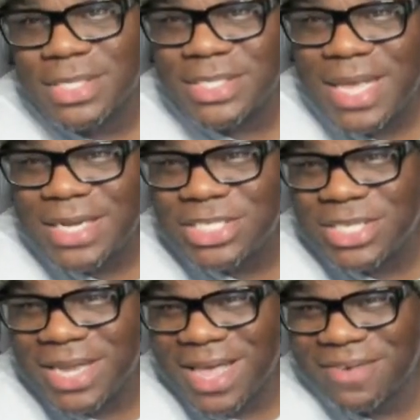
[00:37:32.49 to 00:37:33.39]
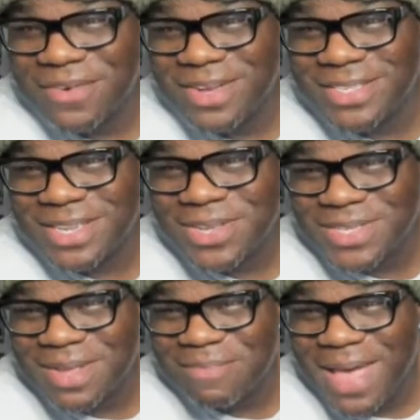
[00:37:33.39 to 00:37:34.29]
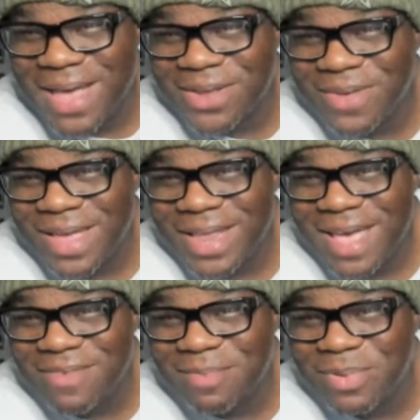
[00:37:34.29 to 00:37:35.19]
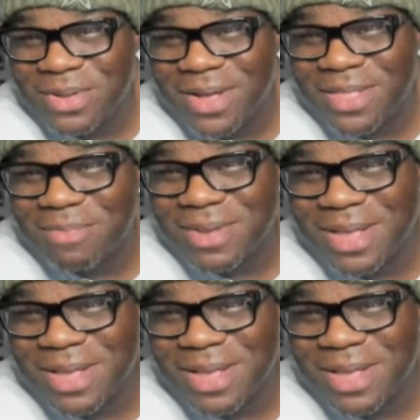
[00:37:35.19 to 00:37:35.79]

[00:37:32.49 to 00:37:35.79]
saddest shit ever is losing a battle and having to put all them down.